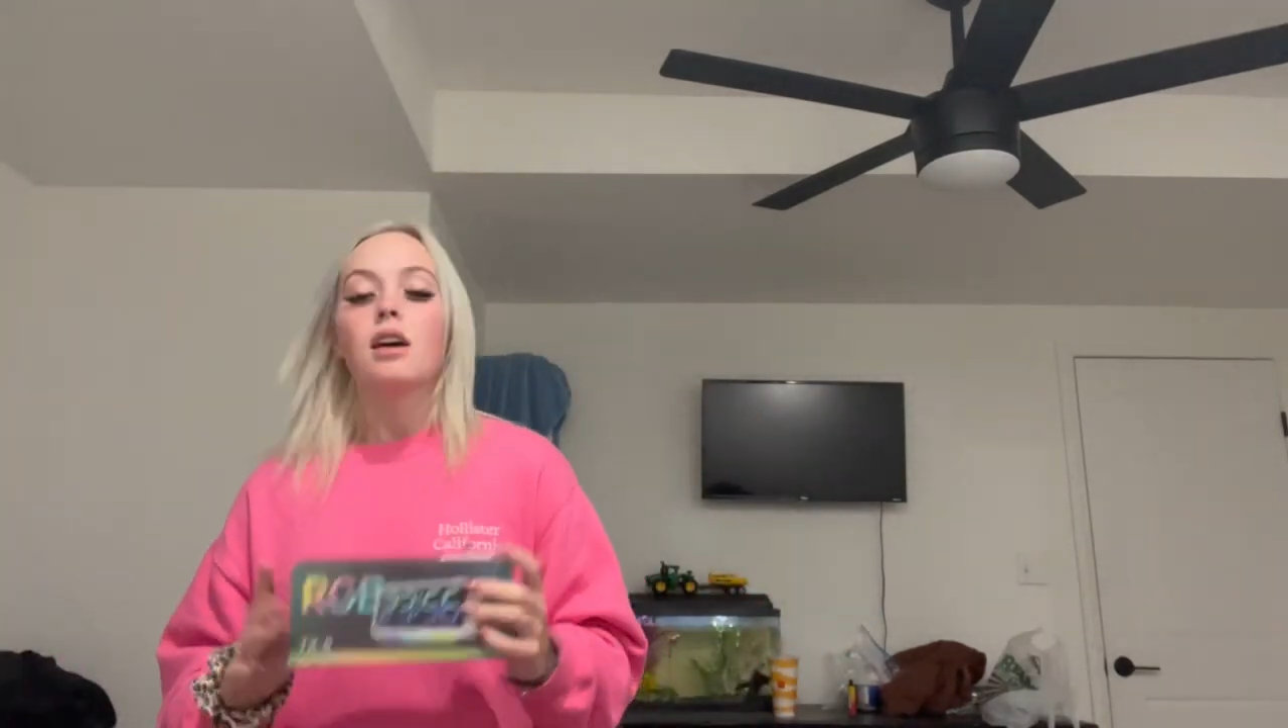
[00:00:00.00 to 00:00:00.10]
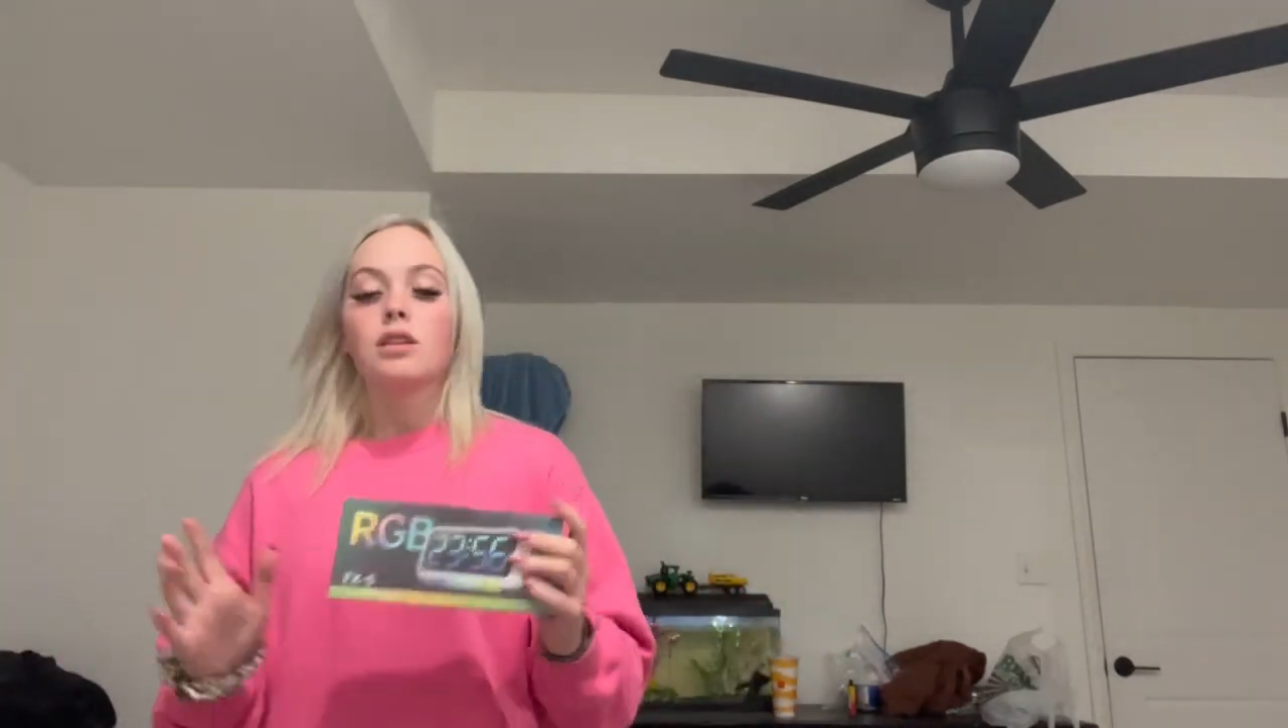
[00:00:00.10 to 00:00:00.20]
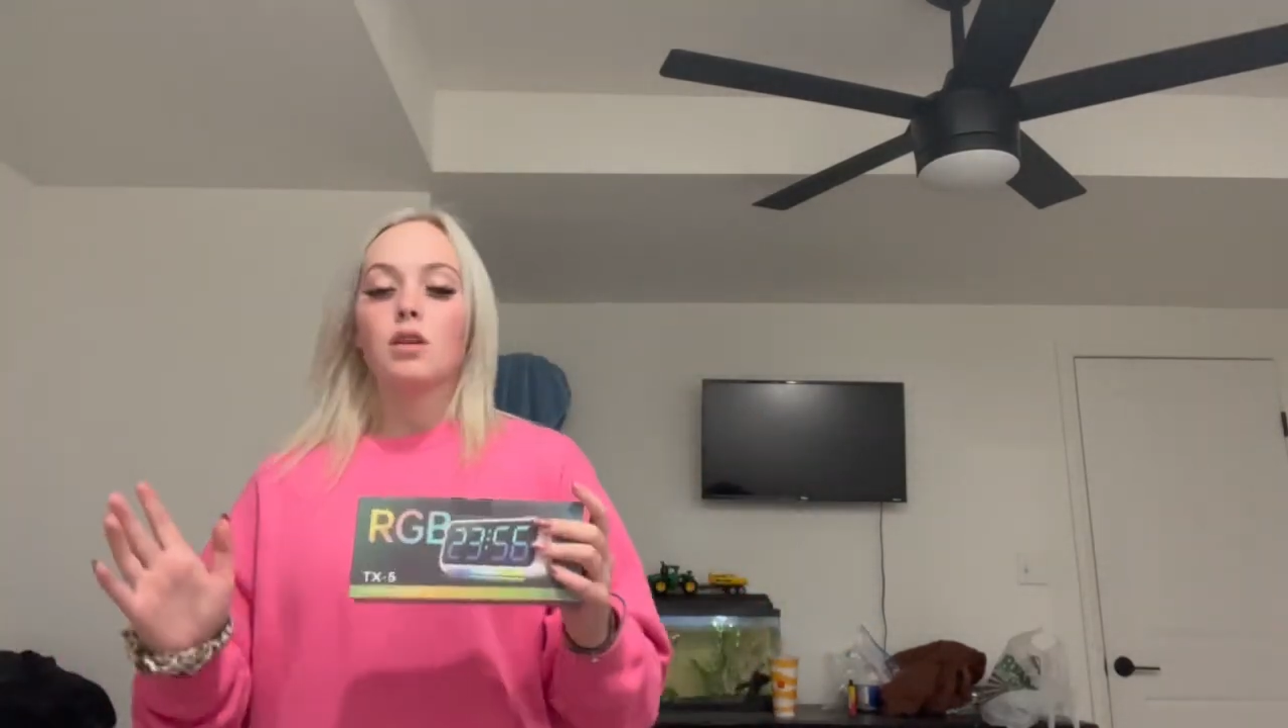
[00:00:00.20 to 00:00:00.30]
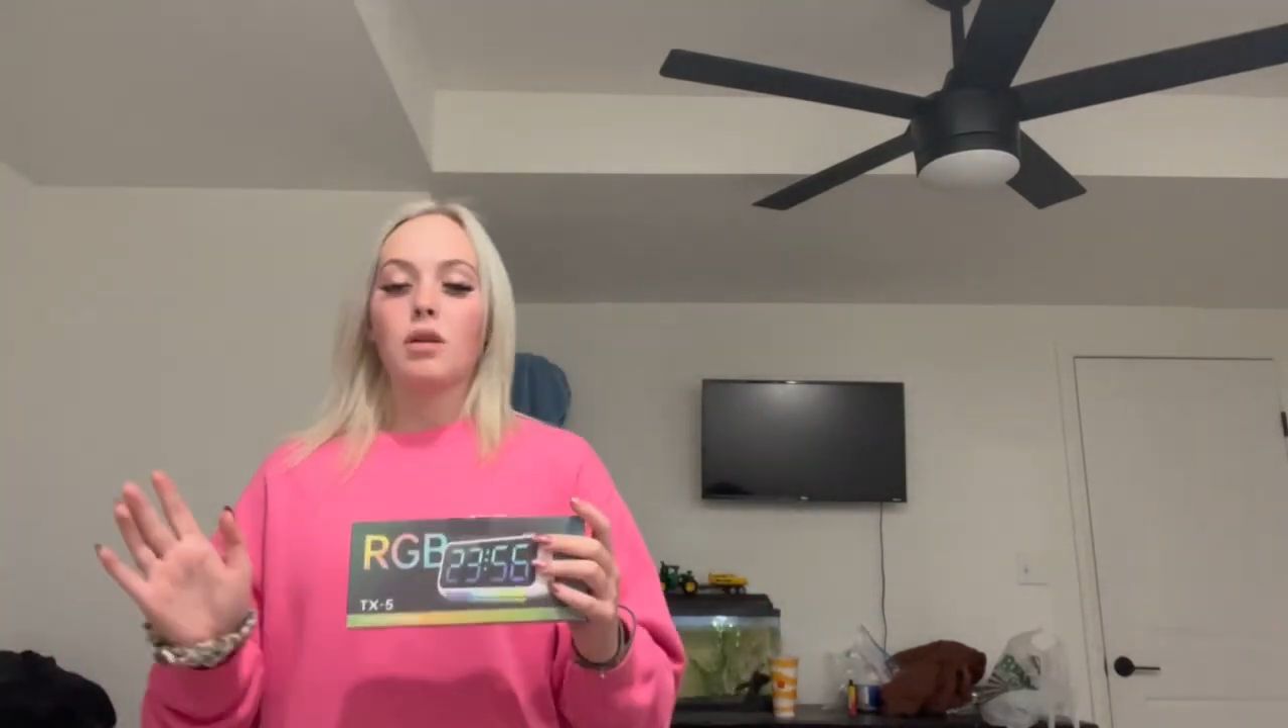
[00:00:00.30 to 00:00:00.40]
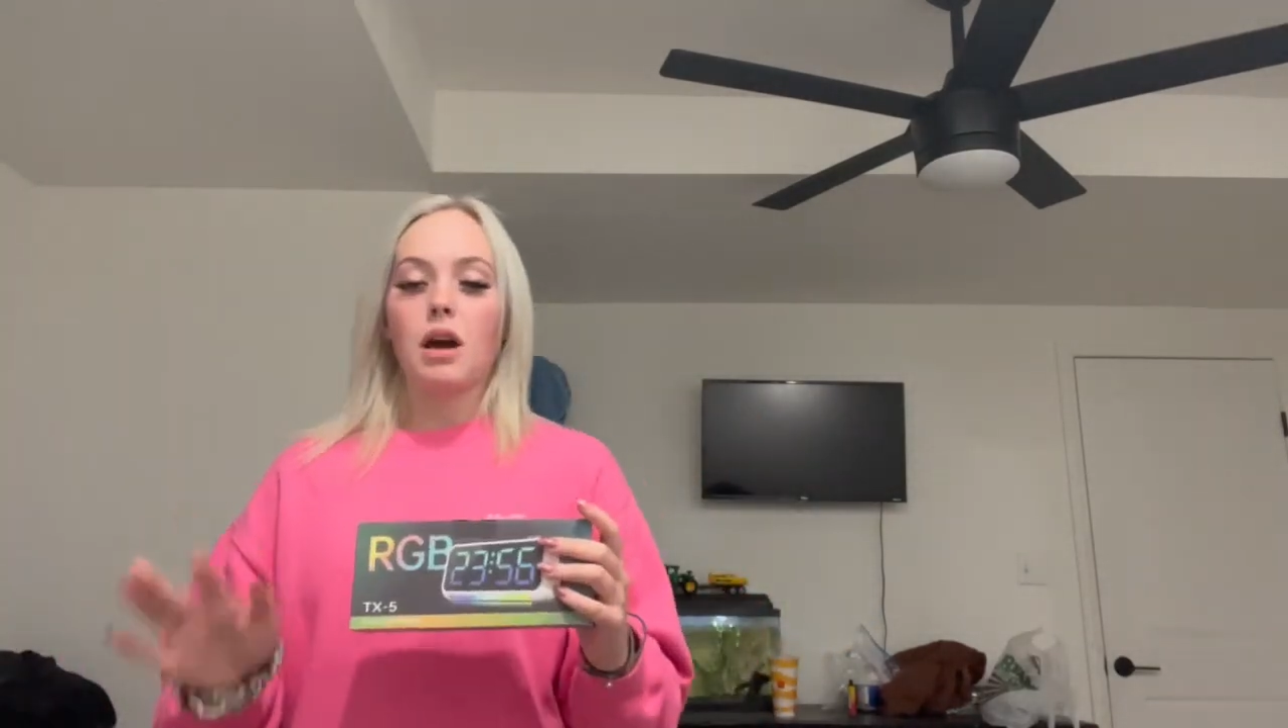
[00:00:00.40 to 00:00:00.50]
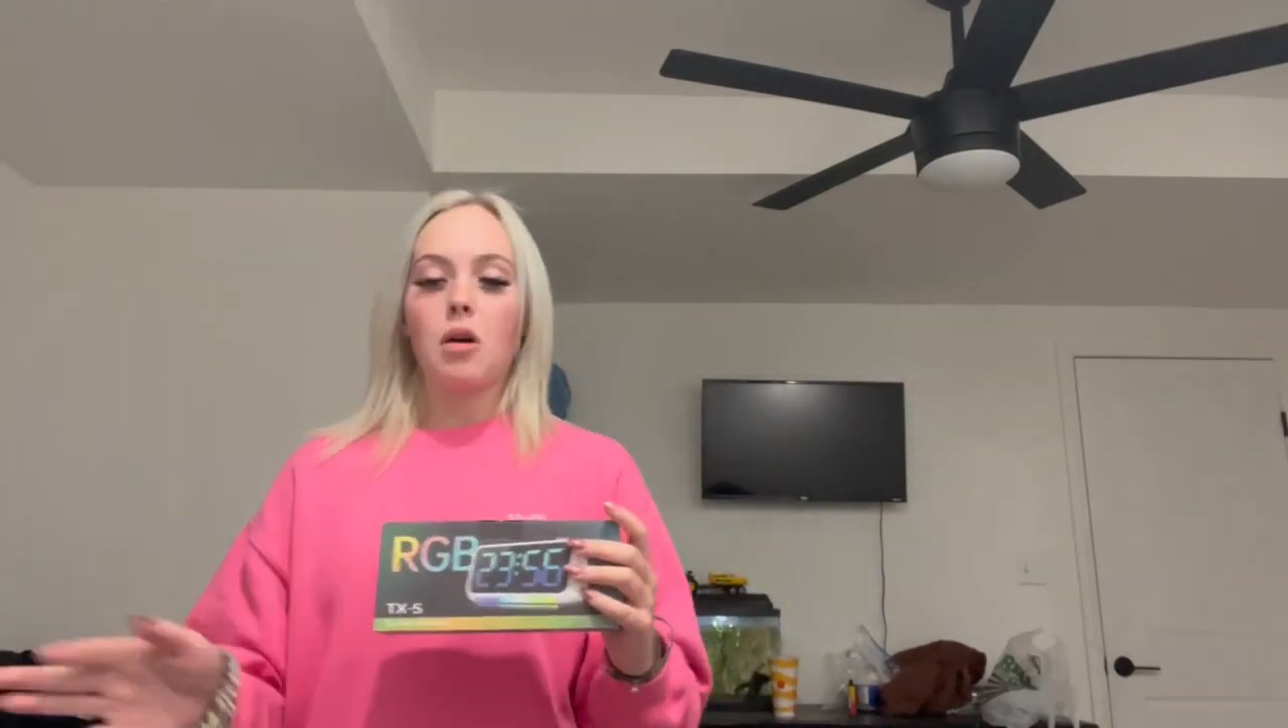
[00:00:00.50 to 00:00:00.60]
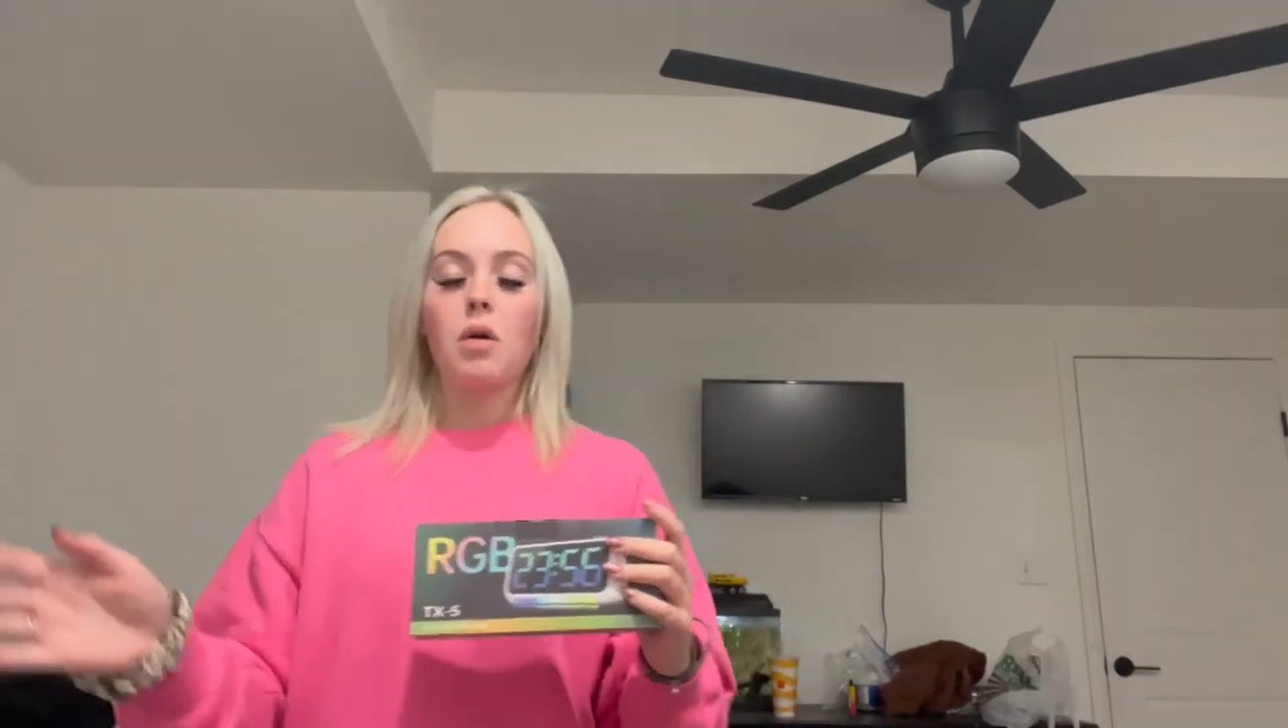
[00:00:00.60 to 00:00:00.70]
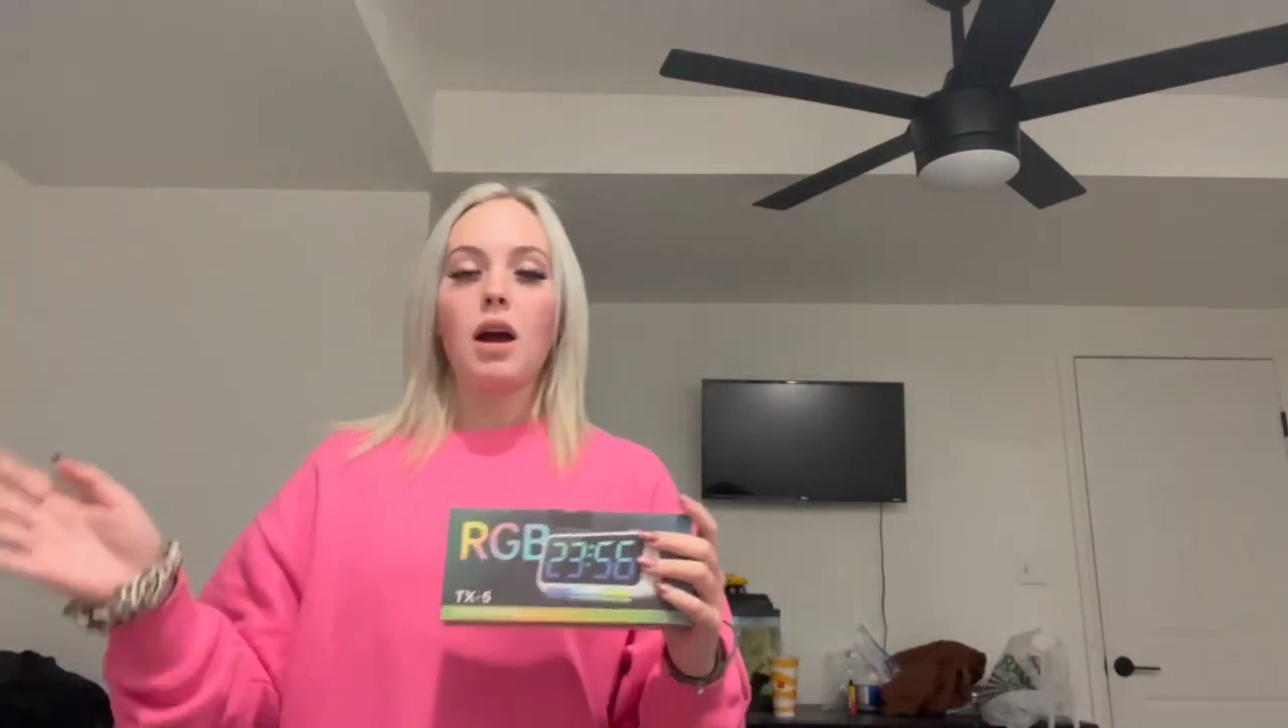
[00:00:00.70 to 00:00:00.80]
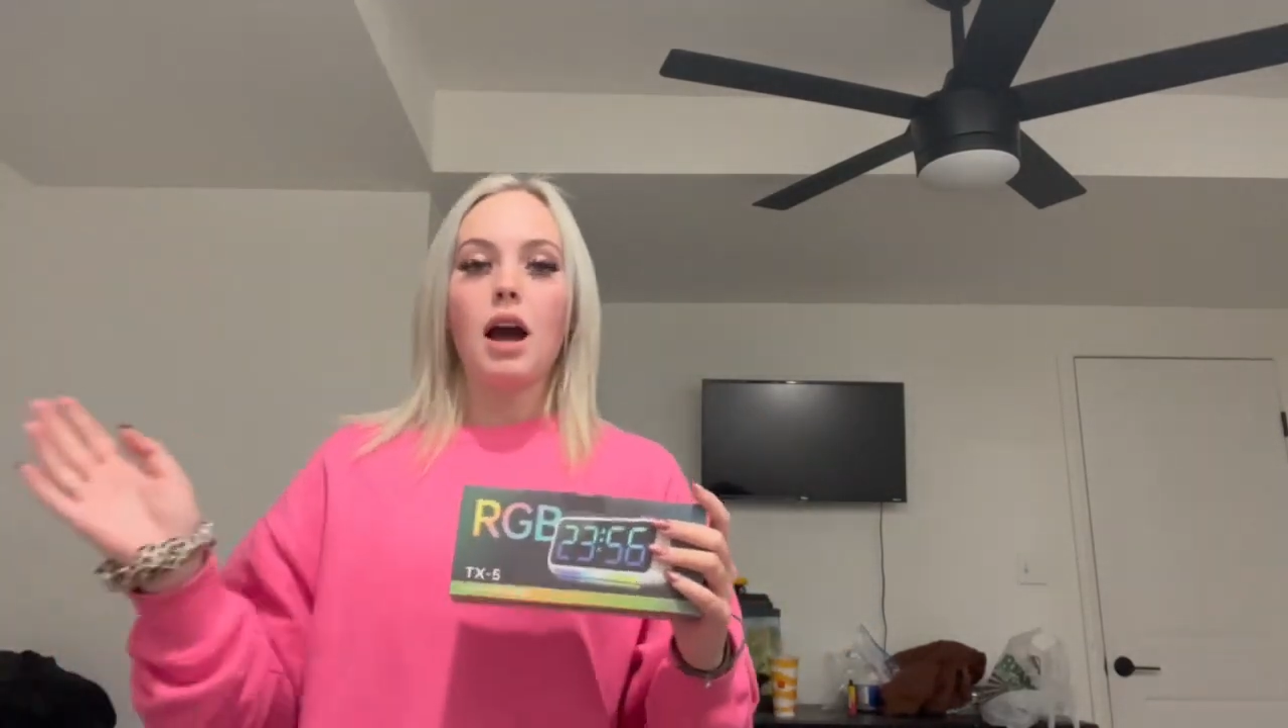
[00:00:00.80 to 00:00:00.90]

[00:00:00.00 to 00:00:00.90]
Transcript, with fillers: So now